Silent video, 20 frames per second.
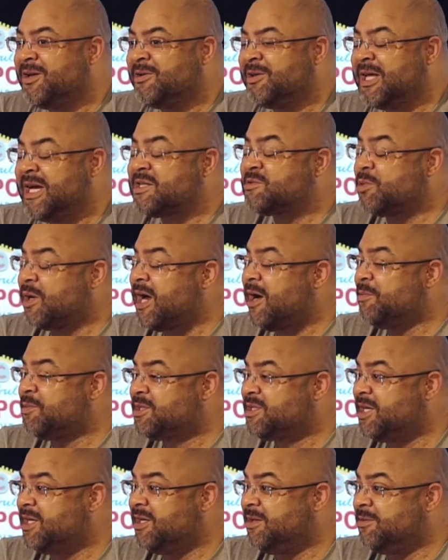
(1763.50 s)
that's what I would
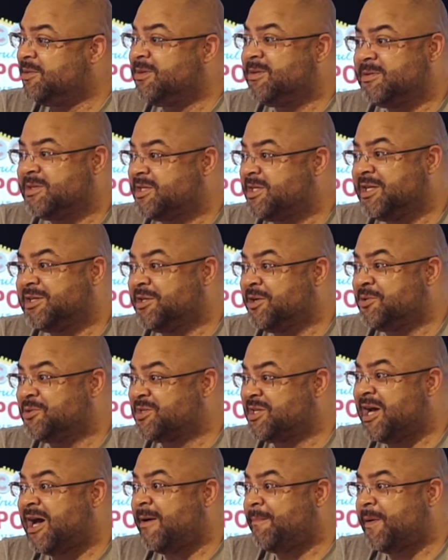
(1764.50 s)
say, shit don't
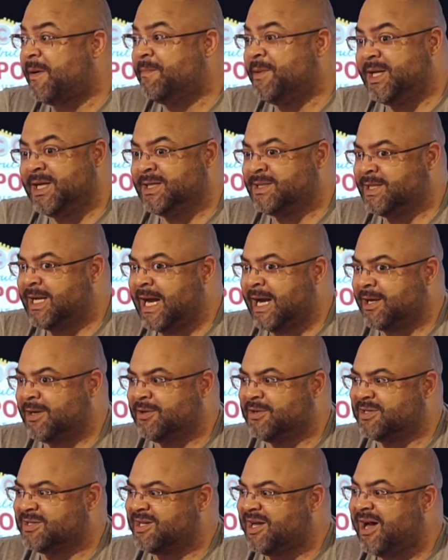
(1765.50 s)
stop. I mean, it's not going
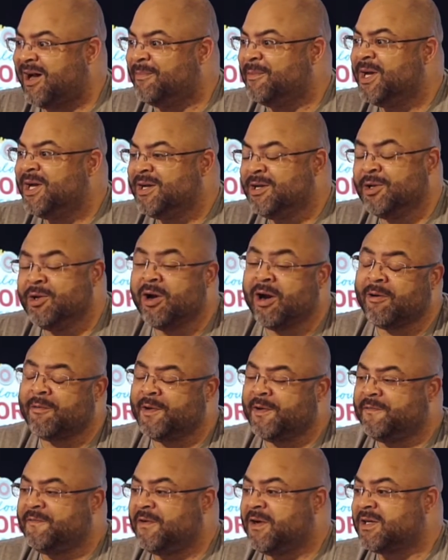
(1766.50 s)
to stop. You
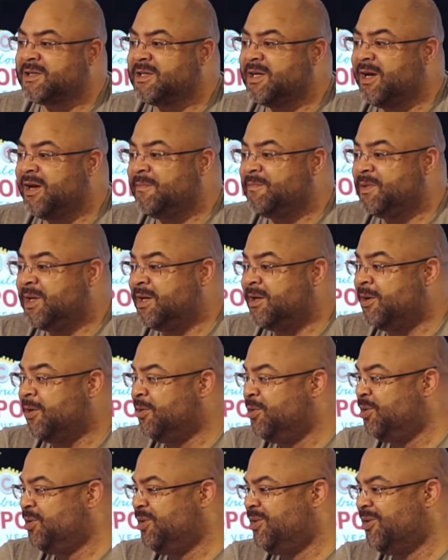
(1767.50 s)
already fucked up. They know
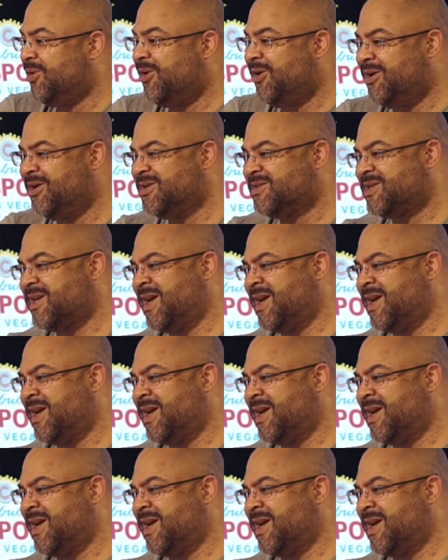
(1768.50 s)
who you are. It's